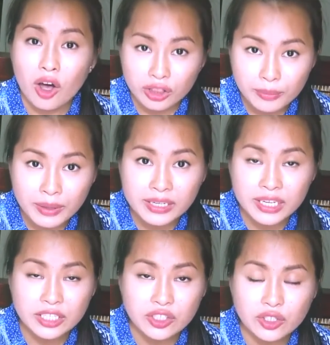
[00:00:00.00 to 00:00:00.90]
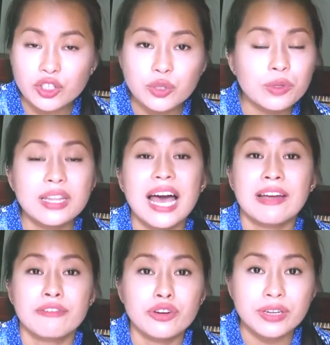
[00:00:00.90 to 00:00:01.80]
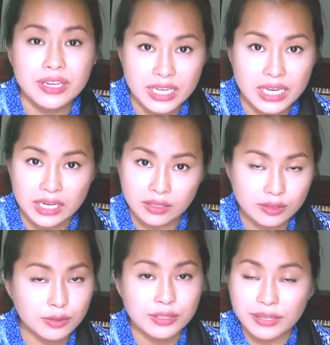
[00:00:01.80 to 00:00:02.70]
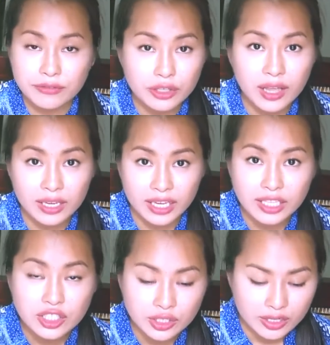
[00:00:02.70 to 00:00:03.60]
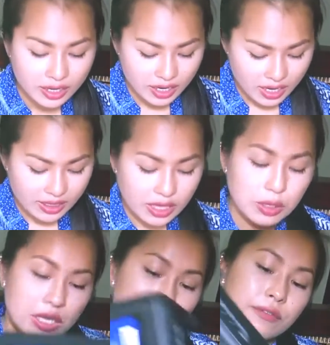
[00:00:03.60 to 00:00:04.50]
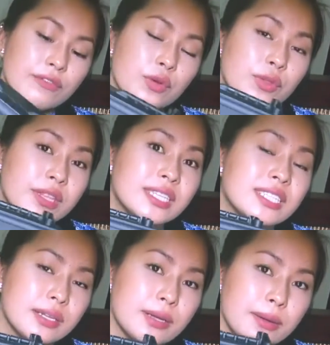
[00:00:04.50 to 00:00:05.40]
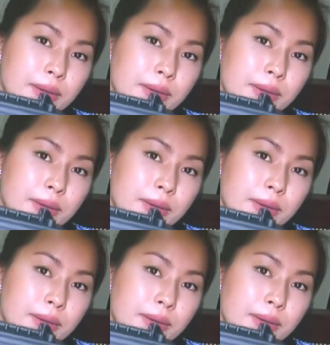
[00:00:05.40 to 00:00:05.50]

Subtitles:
all the medication you will ever need. So save your luggage. They give you this